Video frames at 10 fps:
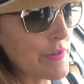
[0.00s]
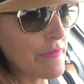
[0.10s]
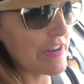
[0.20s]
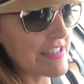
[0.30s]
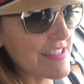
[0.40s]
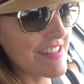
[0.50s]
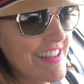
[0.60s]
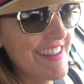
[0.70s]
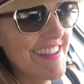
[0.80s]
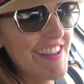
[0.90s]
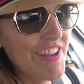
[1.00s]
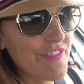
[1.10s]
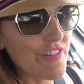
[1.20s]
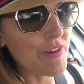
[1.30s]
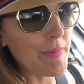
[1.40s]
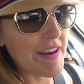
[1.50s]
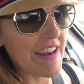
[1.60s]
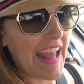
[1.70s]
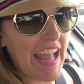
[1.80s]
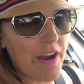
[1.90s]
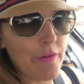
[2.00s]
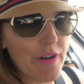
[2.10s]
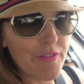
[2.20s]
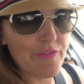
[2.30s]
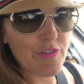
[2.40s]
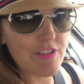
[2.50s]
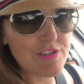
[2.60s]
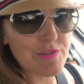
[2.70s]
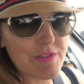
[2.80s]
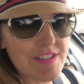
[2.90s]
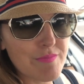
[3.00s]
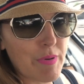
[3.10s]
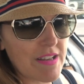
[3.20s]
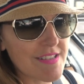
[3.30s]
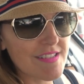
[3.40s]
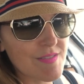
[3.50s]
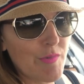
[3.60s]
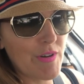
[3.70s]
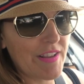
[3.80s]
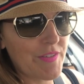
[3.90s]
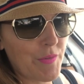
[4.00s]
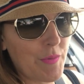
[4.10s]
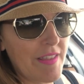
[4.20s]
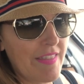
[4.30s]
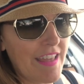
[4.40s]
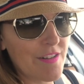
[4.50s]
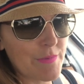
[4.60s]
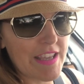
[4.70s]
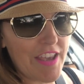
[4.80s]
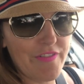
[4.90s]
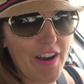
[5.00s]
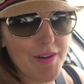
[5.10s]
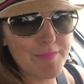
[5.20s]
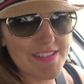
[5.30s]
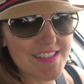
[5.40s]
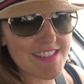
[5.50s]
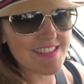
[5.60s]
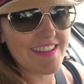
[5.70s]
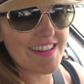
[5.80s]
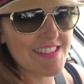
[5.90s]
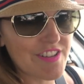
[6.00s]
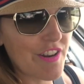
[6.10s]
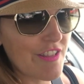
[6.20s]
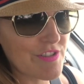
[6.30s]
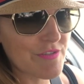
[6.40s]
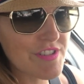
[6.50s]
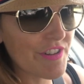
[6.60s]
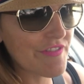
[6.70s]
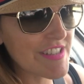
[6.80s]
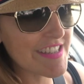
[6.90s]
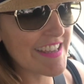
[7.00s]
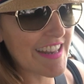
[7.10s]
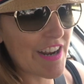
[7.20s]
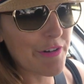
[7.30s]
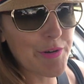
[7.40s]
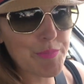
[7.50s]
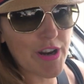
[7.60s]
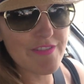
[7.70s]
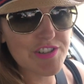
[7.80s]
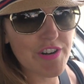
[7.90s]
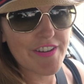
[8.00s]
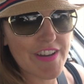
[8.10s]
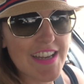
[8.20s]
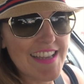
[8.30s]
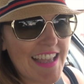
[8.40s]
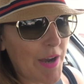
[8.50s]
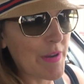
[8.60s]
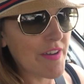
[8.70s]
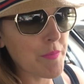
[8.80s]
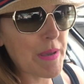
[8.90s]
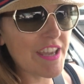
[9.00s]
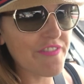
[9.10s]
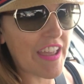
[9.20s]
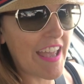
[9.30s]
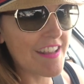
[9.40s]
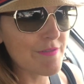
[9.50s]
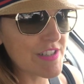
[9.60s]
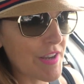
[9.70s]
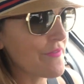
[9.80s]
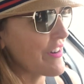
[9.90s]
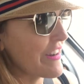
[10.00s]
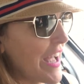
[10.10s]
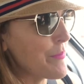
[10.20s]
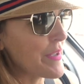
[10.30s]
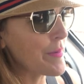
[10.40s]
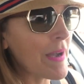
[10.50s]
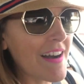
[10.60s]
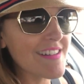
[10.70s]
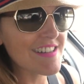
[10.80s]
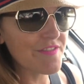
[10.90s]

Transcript: We waited for about an hour for the tourist bus this morning, so in the end we gave up and decided to go to the tourist office and get our own private driver. And we have a pink van, which I'm very happy about.